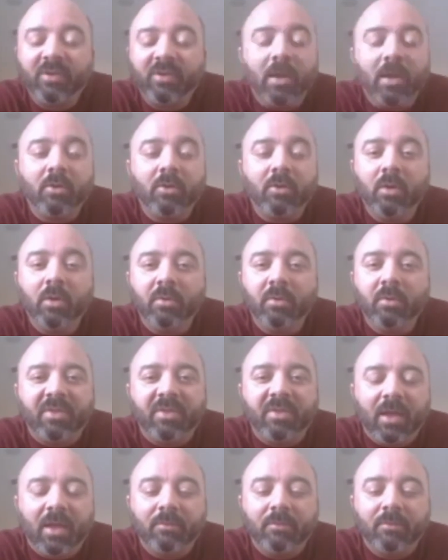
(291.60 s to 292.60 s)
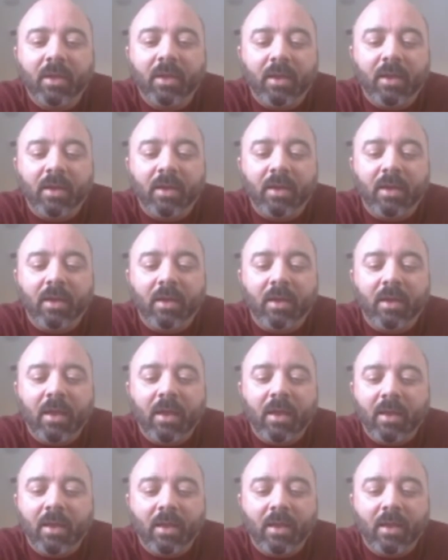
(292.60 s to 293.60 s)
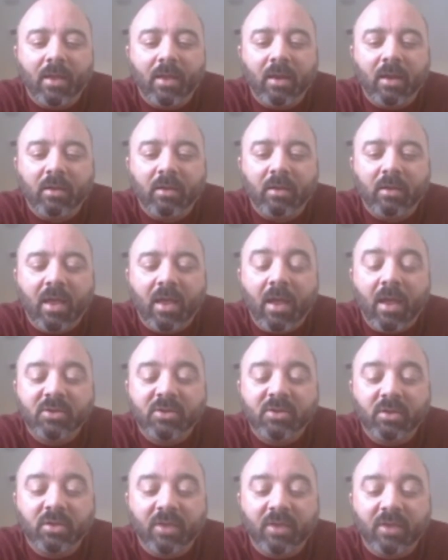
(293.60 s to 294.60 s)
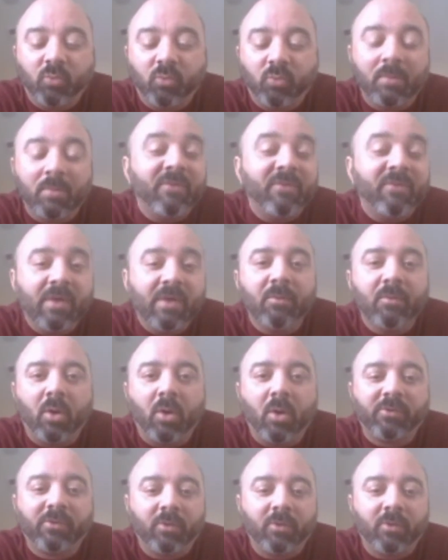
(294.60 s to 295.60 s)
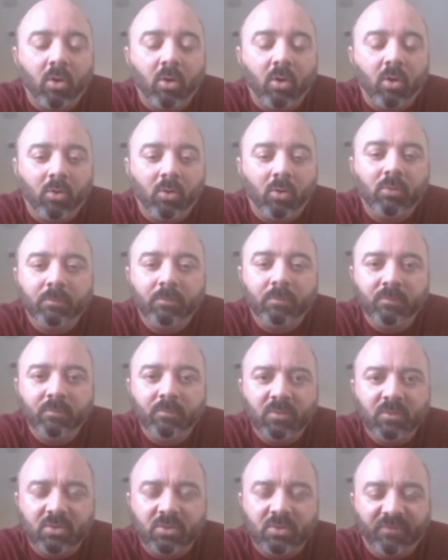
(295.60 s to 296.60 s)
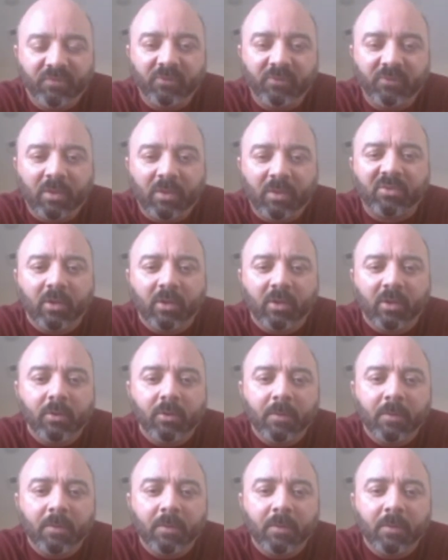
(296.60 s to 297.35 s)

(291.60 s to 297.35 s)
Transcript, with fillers: I agree with that, and I actually, that's one of my favorite parts of the whole first episode.